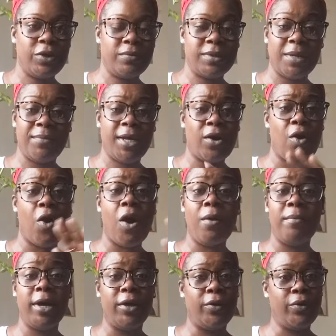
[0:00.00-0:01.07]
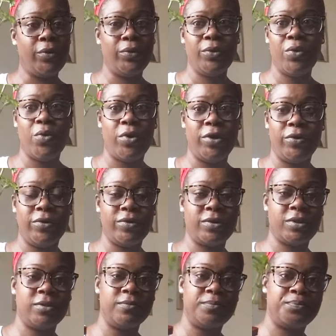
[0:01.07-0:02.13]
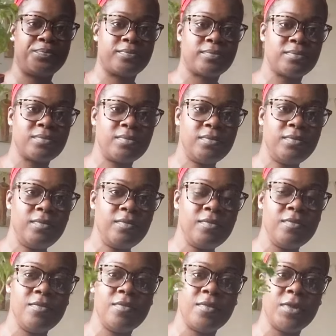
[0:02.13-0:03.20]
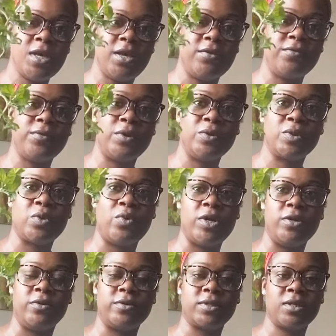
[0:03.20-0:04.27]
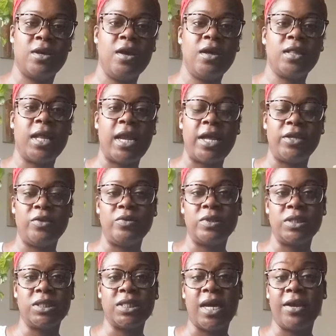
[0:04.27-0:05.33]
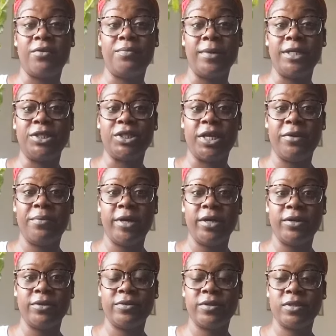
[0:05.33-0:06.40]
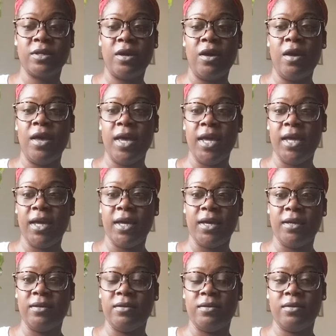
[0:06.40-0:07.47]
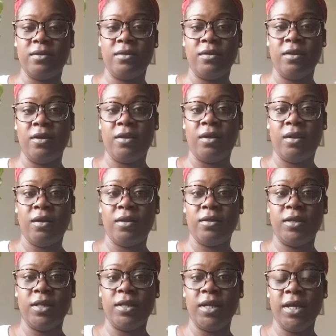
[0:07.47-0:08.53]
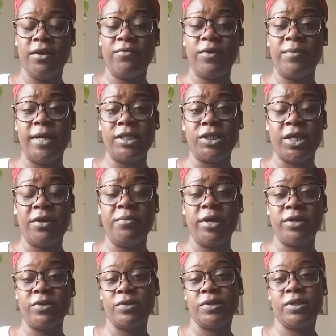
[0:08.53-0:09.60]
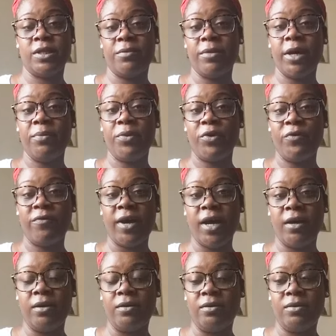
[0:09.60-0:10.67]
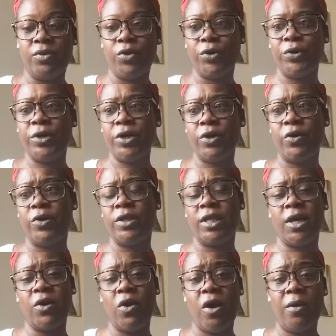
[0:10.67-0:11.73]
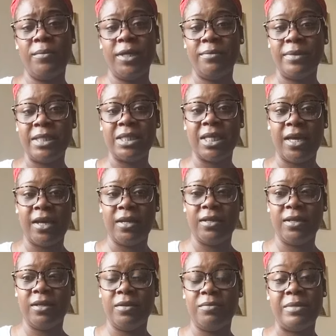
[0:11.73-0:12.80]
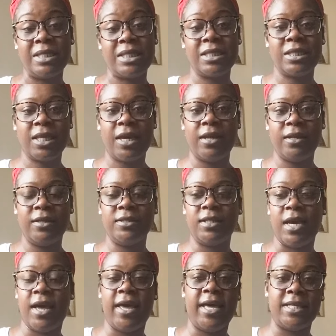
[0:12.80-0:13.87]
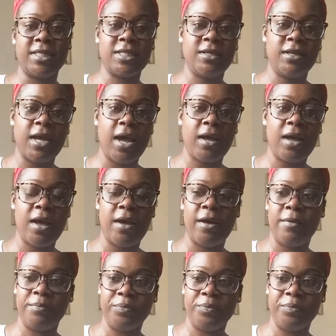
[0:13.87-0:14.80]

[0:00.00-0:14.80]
I make all my own oils, infused oils that I use inside of my shea butters, and the link for my shea butters is in my profile, or you can go to Theycallmemrskelly, mrskelly.etsy.com.